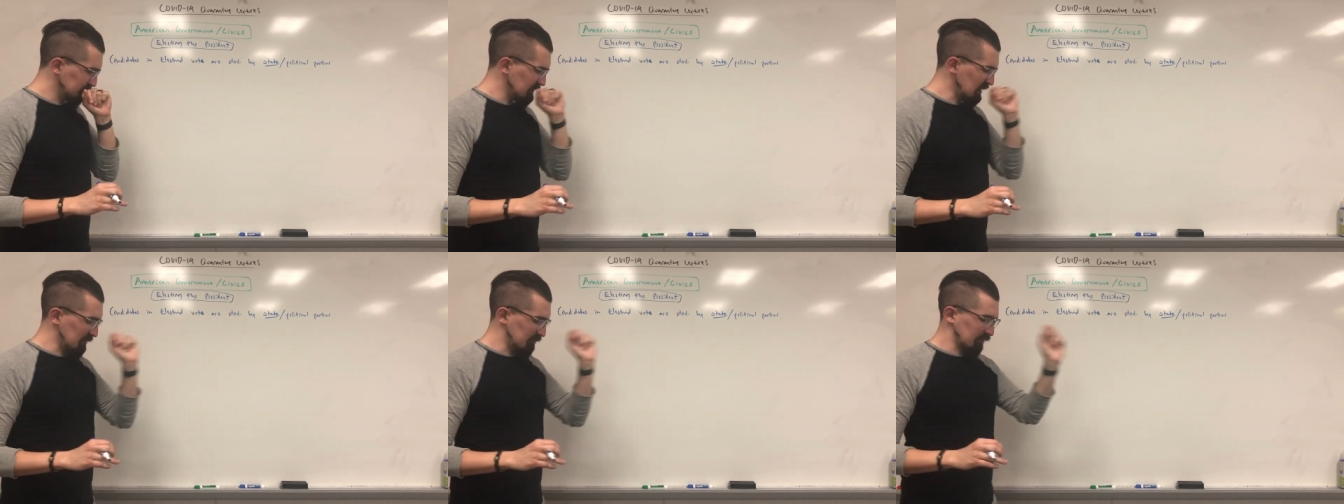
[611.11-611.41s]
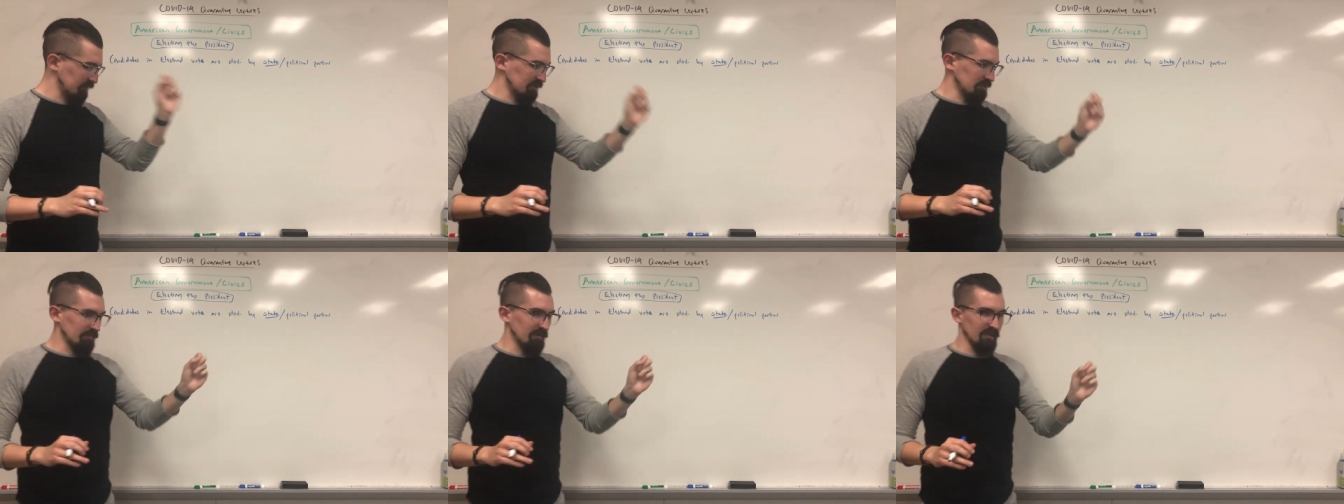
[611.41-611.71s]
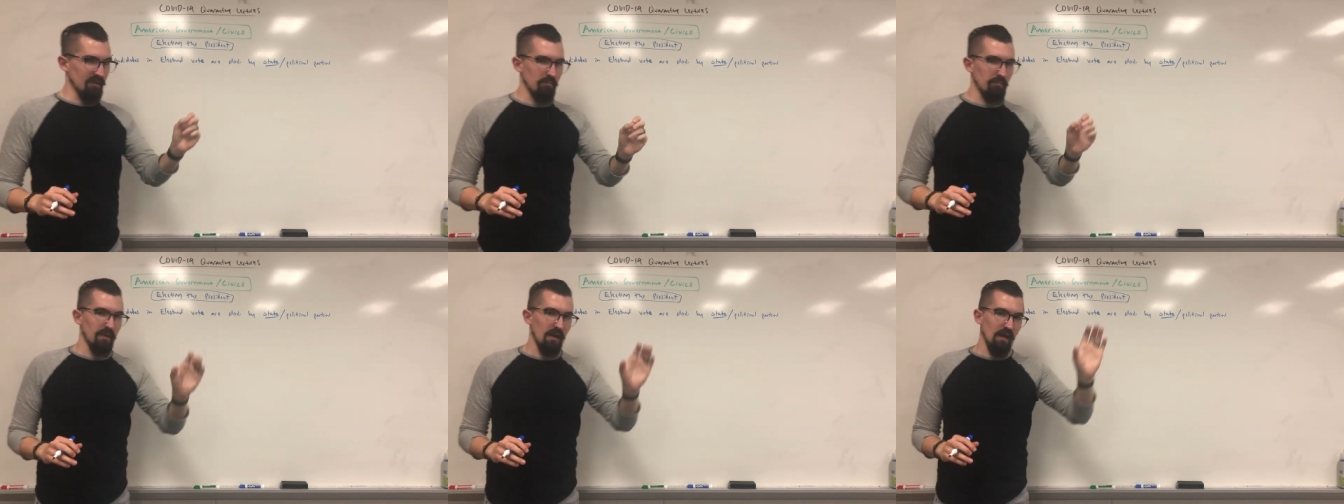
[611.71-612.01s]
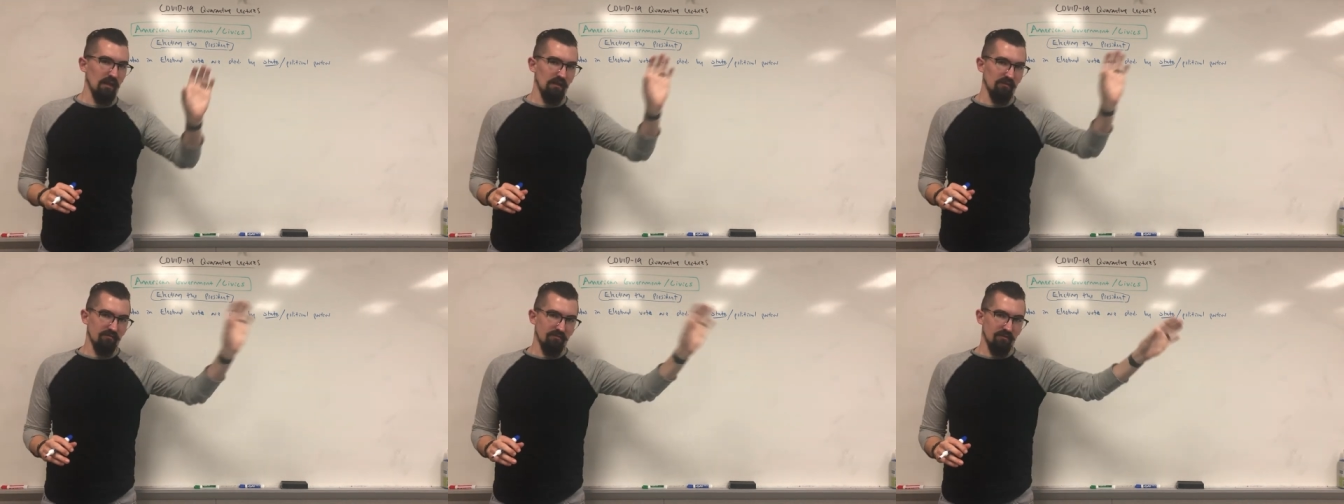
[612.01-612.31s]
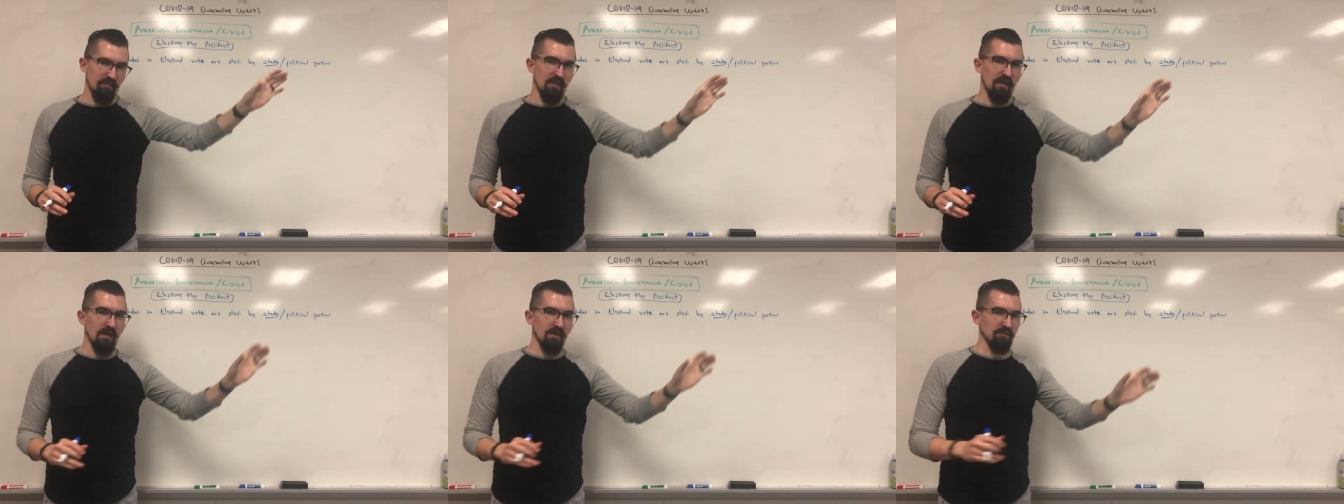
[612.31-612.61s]
and put them on the ballot
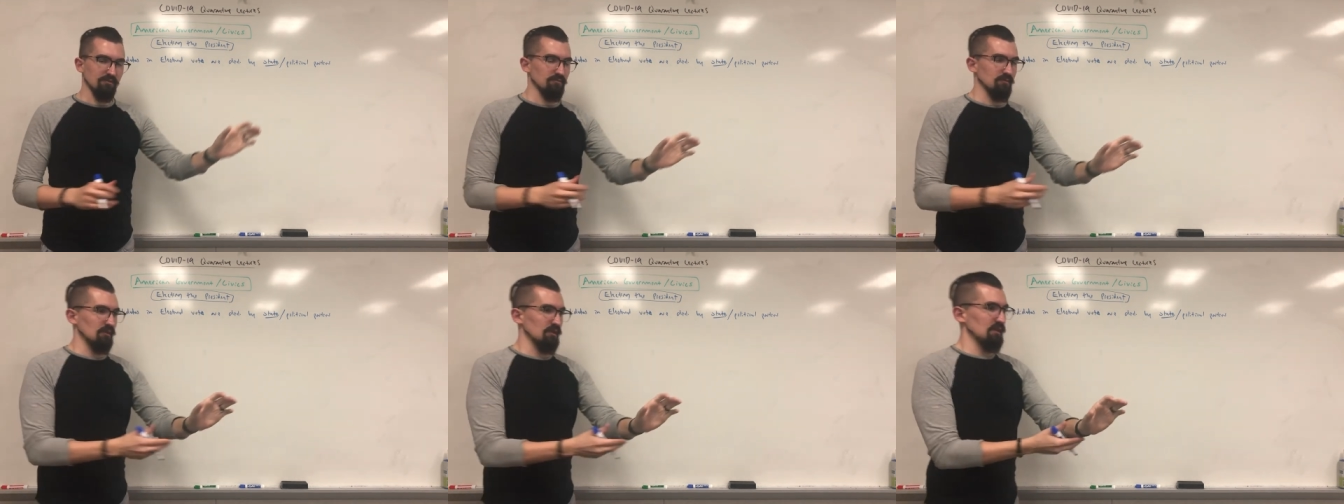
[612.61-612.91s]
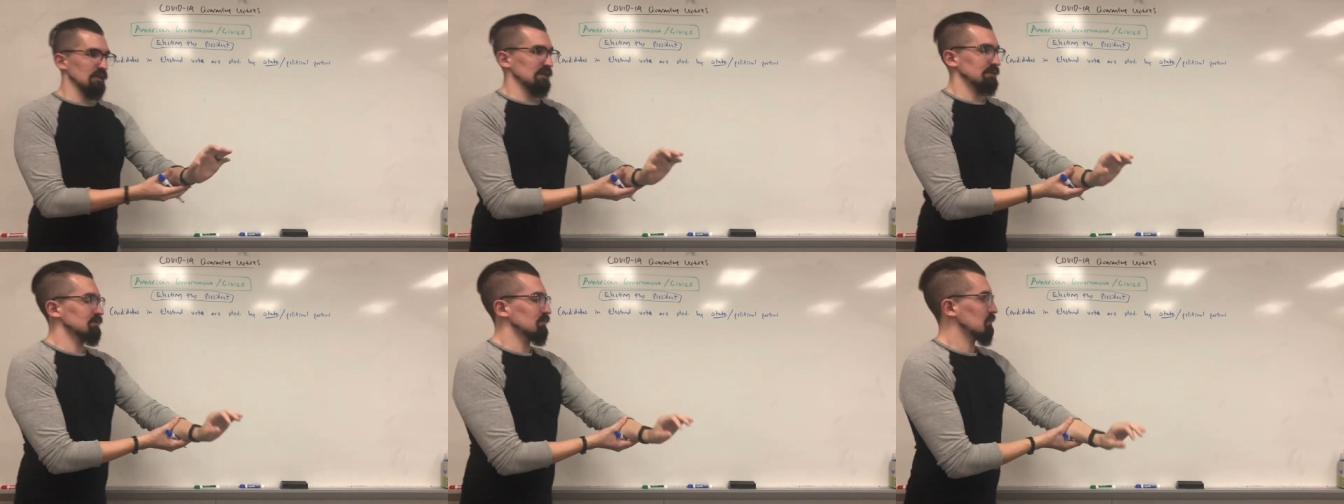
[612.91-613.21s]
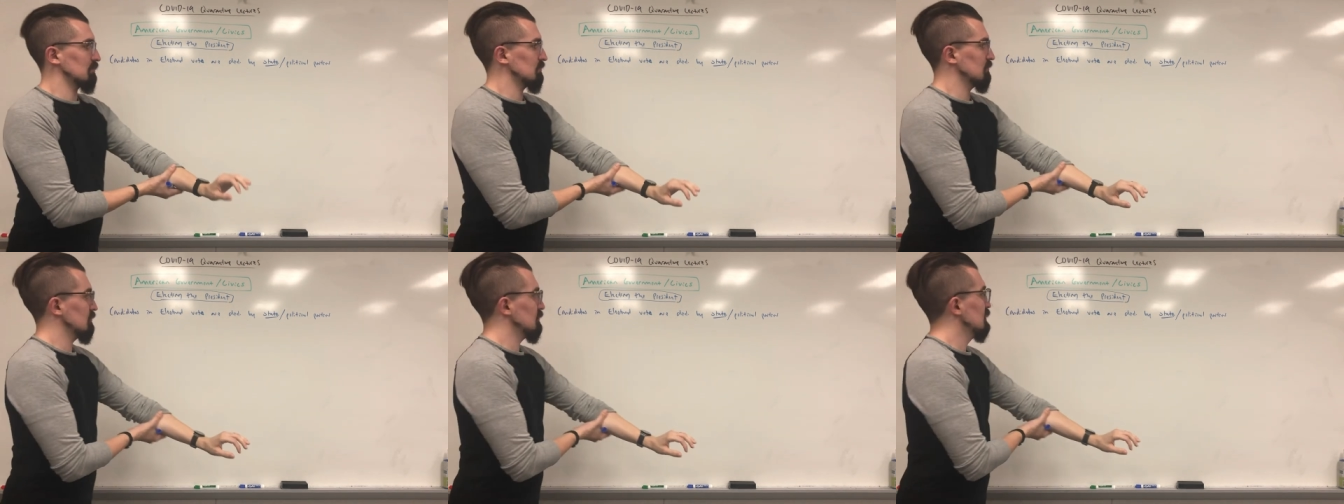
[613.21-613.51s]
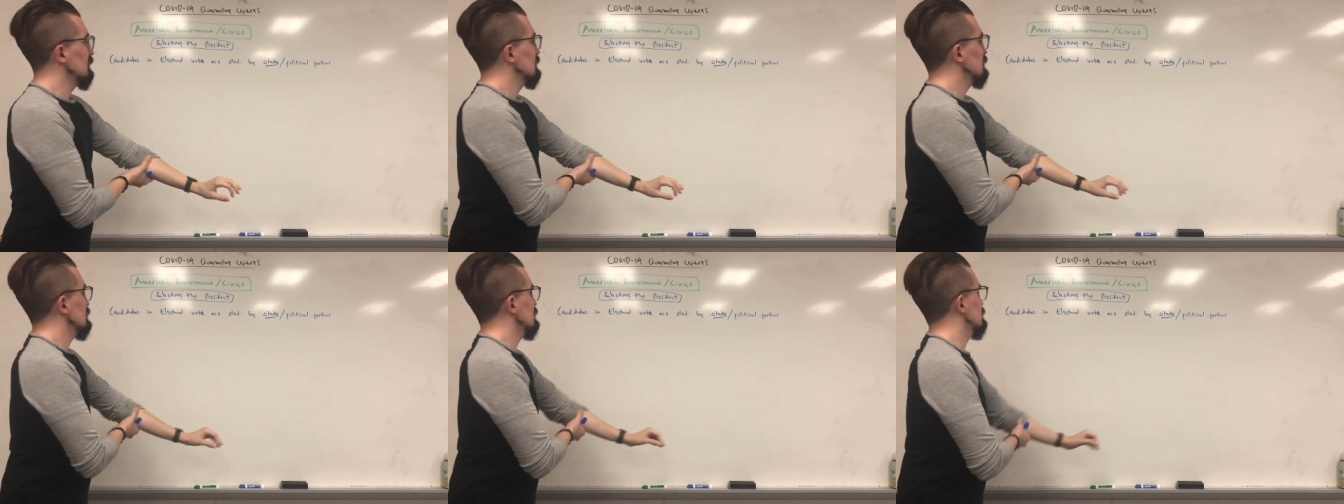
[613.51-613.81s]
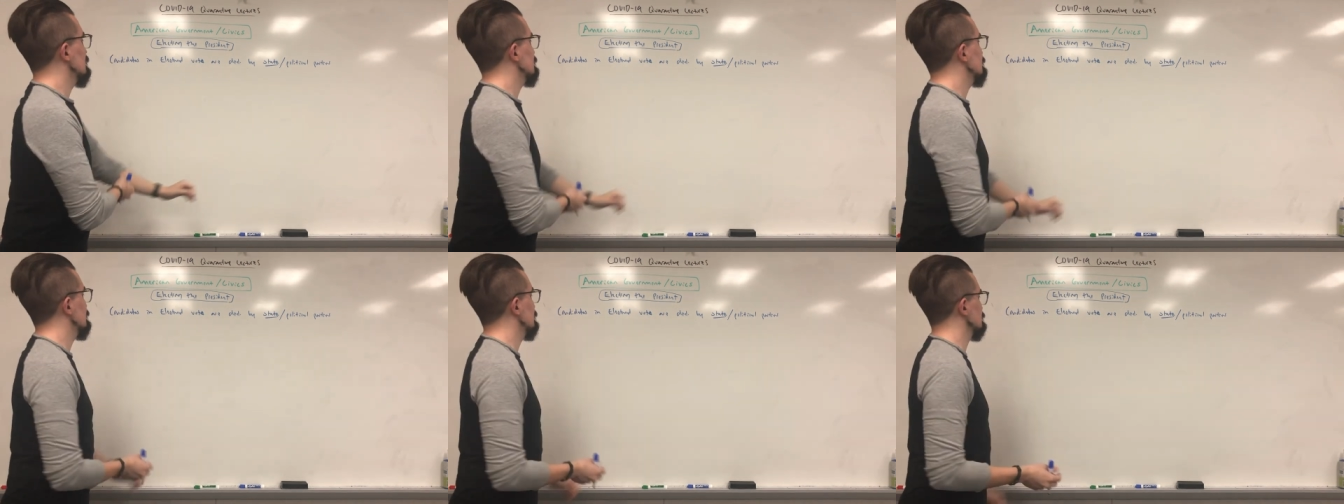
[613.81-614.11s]
for the actual electoral
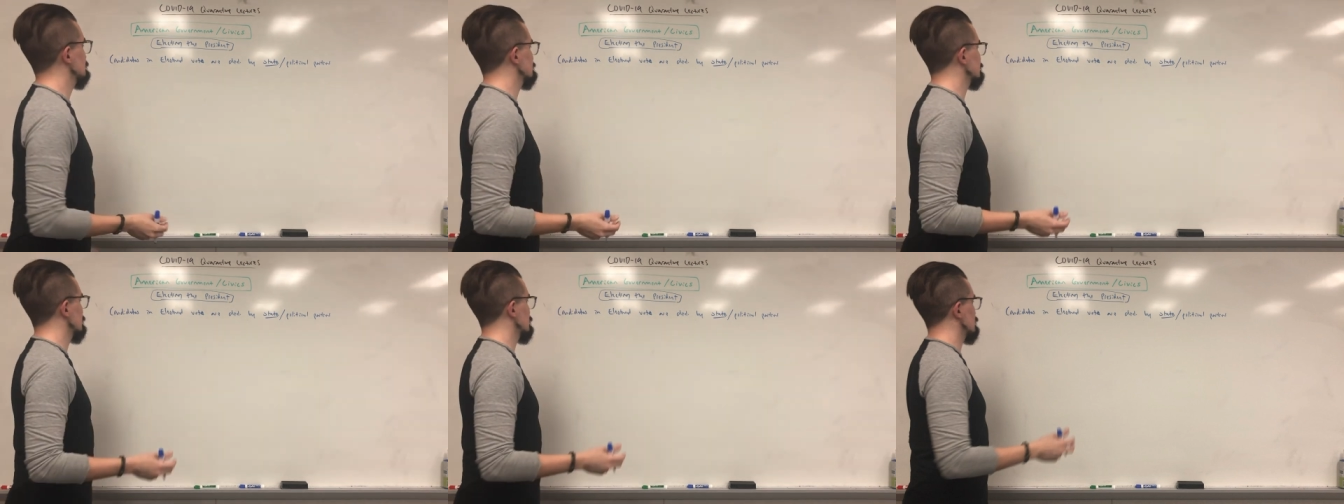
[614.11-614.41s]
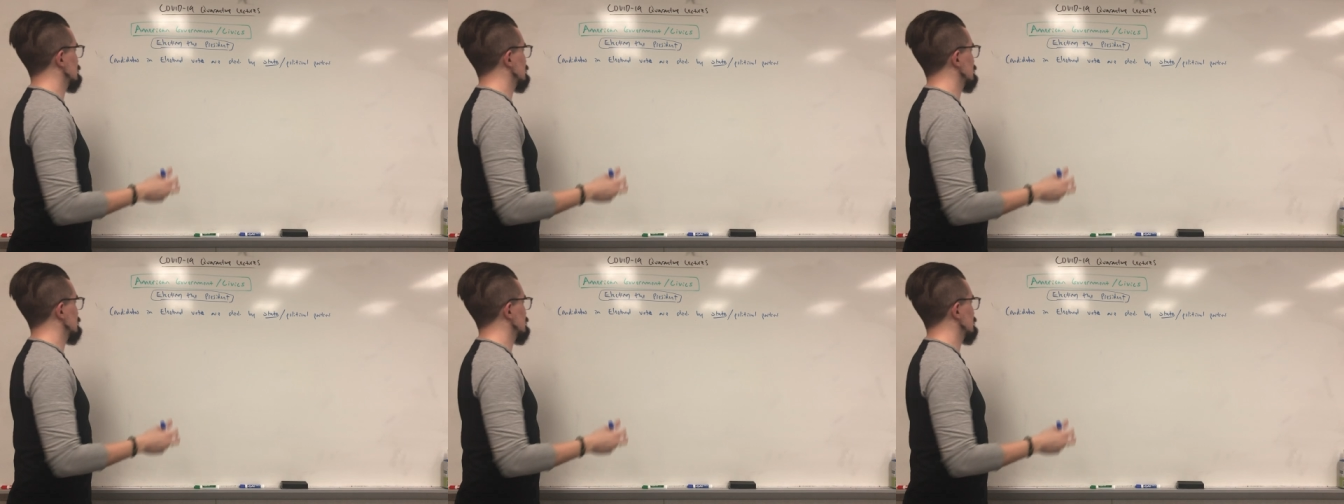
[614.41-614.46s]
votes for